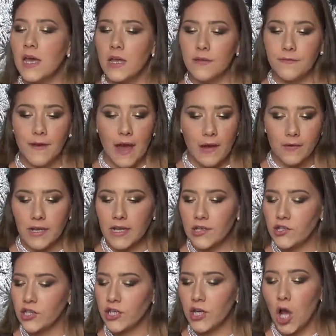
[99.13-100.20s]

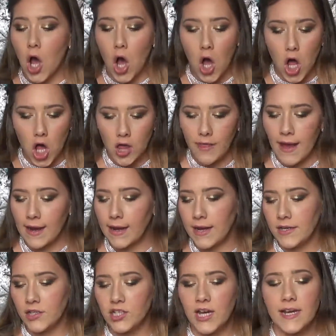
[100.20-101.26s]
foundation, all that
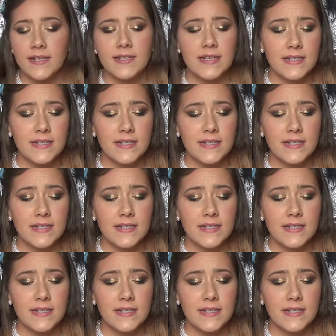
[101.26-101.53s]
kind of jazz,